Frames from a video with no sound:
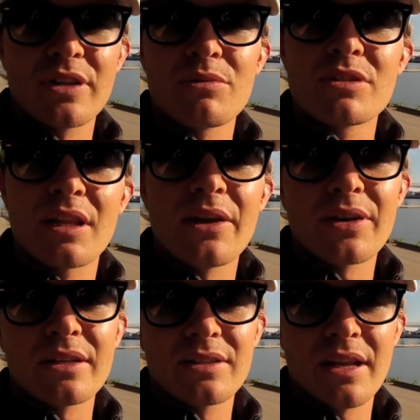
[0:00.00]
That was clear
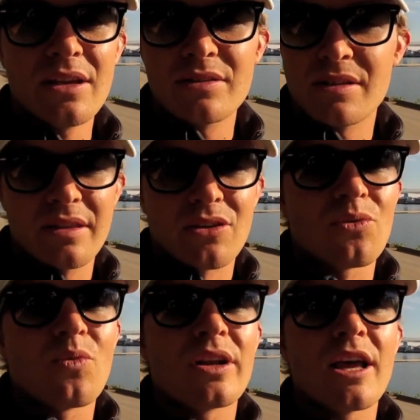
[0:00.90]
again today, because I think
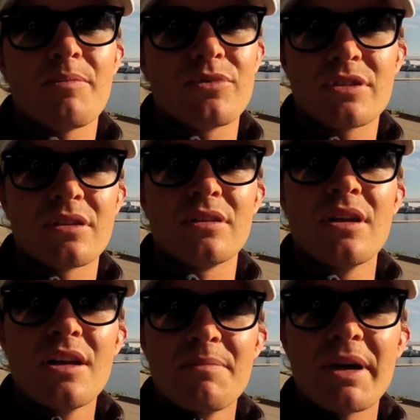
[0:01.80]
on one lap we're still
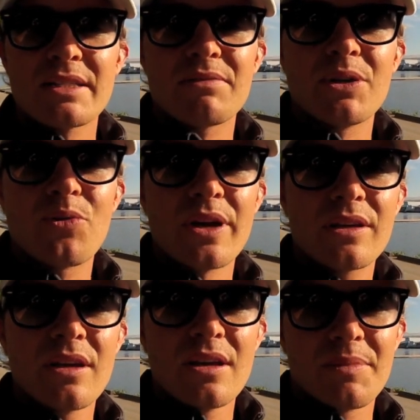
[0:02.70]
massively quick,
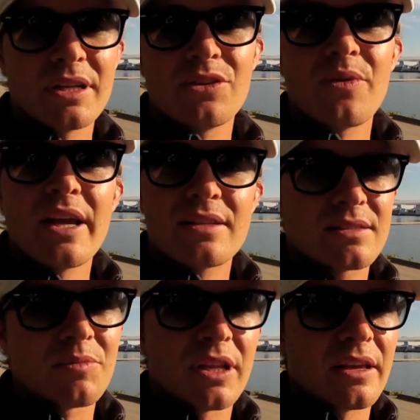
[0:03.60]
but in the race
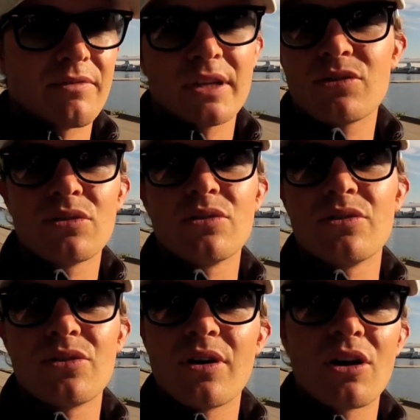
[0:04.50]
someone like Vettel
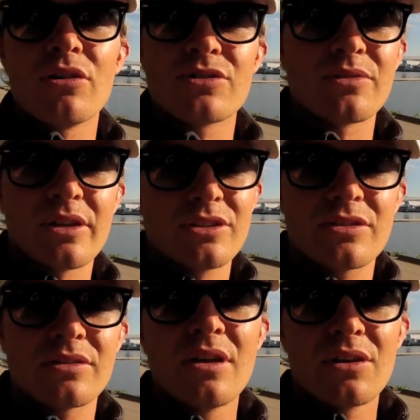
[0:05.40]
or Alonso, they're
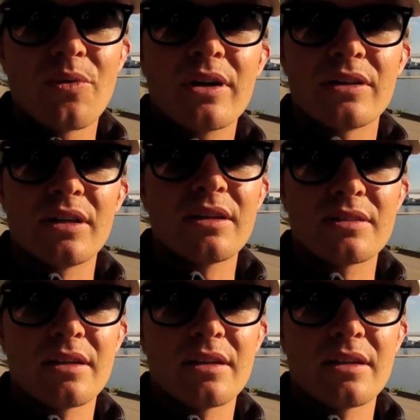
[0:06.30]
just quicker than us.